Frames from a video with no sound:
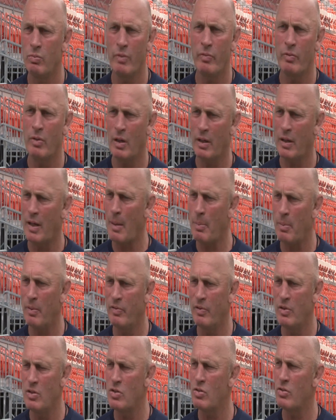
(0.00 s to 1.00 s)
we've got a
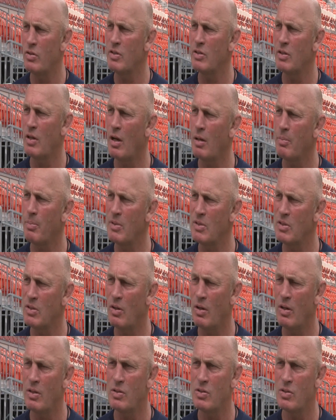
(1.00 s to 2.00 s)
couple of injuries at open
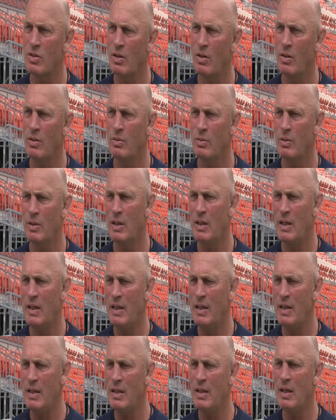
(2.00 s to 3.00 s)
side, so
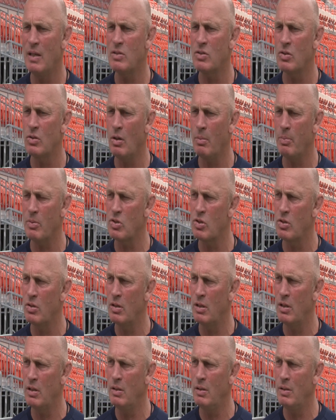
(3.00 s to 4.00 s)
he gets an
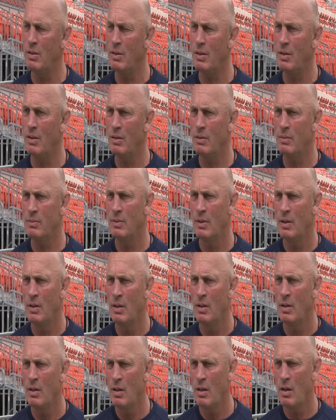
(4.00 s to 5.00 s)
opportunity.
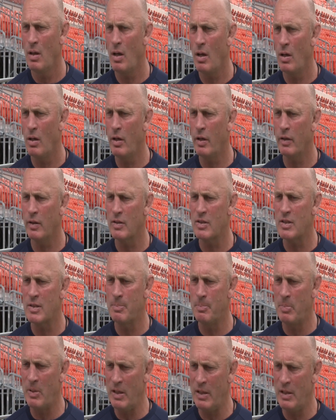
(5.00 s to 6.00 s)
I like the
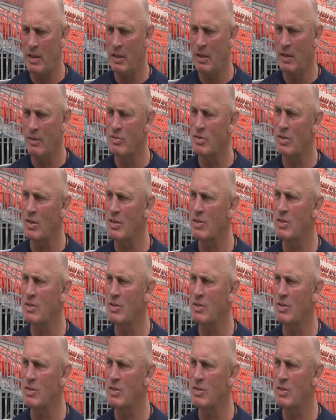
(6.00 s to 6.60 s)
speed he gives